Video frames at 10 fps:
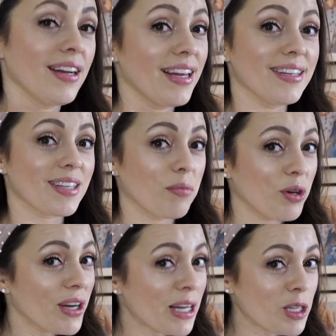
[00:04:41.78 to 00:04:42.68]
getting some
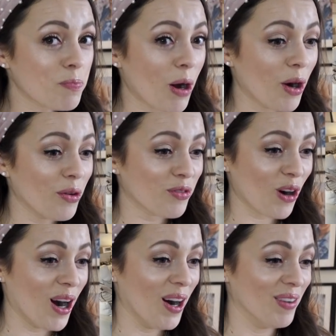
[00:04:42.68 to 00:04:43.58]
good inspo from
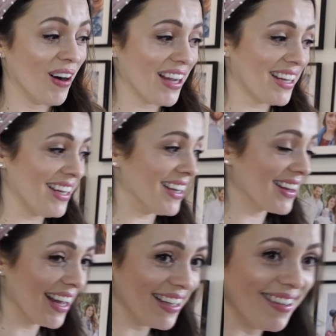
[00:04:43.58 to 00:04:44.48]
IKEA.
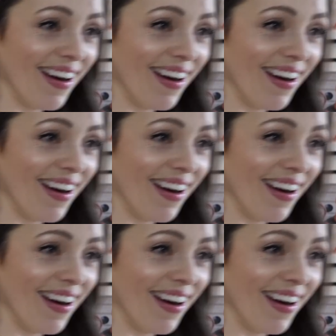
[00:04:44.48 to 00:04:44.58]
Thank you,